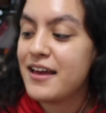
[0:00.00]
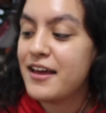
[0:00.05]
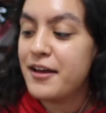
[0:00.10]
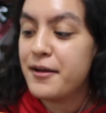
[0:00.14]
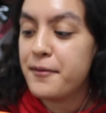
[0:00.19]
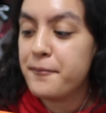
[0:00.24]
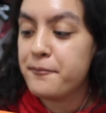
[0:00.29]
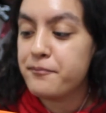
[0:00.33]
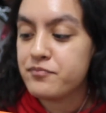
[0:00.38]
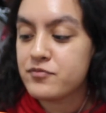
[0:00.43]

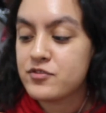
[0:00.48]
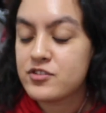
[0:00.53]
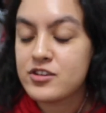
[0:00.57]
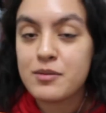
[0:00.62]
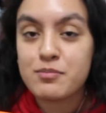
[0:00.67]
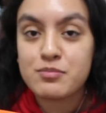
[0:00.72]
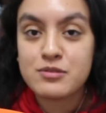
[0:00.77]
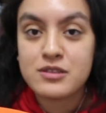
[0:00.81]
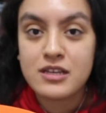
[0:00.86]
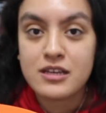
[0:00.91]
um,
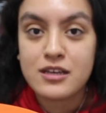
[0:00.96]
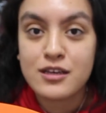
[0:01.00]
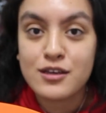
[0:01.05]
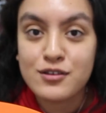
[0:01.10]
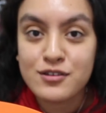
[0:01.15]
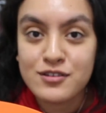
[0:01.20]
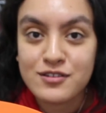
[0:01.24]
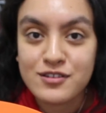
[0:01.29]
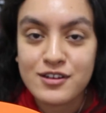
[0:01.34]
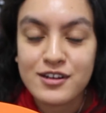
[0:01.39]
chopstick
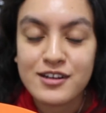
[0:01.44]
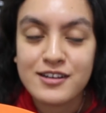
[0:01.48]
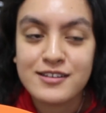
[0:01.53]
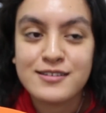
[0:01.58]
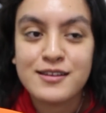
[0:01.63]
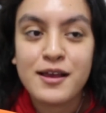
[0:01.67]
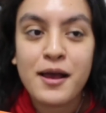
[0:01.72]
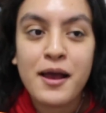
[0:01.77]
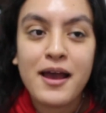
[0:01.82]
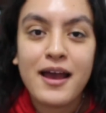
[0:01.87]

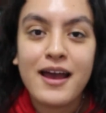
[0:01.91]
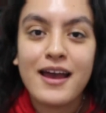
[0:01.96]
users,